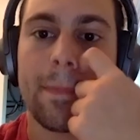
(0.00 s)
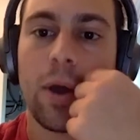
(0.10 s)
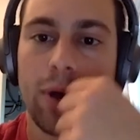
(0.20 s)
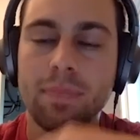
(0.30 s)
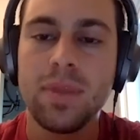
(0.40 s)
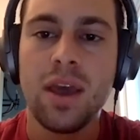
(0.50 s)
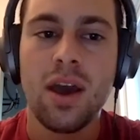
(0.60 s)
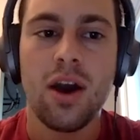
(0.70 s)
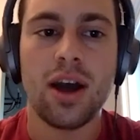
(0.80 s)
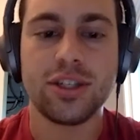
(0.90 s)
Okay.
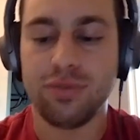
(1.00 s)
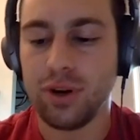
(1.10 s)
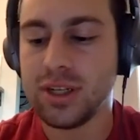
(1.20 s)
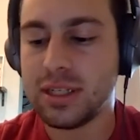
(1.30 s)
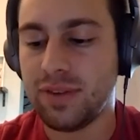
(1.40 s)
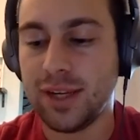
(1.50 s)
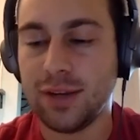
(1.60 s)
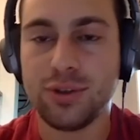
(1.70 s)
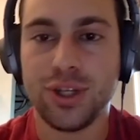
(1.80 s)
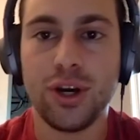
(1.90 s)
As far as
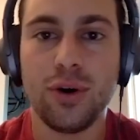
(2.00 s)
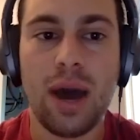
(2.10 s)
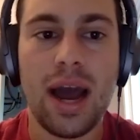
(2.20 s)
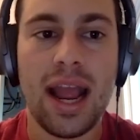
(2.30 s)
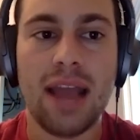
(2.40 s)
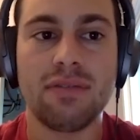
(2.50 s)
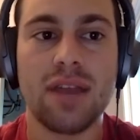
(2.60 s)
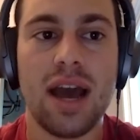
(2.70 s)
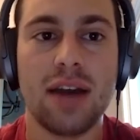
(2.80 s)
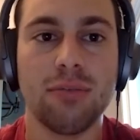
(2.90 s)
videos go, I have
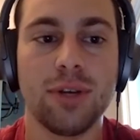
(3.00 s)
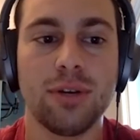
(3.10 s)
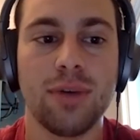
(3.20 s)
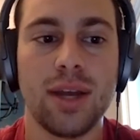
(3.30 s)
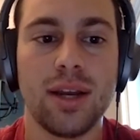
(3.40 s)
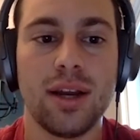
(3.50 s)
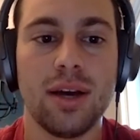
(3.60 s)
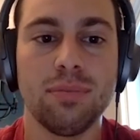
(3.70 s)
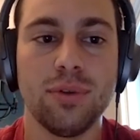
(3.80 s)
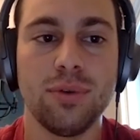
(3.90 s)
not regretted
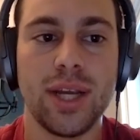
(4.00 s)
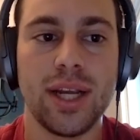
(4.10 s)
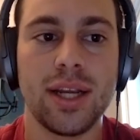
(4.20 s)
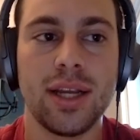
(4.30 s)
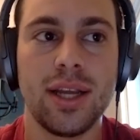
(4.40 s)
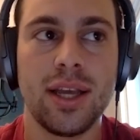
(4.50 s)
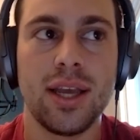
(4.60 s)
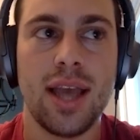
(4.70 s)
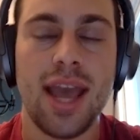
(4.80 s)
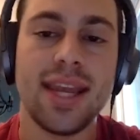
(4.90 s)
uploading
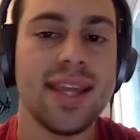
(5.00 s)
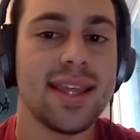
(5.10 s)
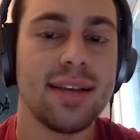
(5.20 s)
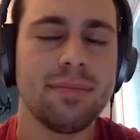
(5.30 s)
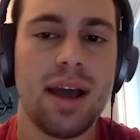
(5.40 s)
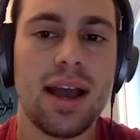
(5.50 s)
anything.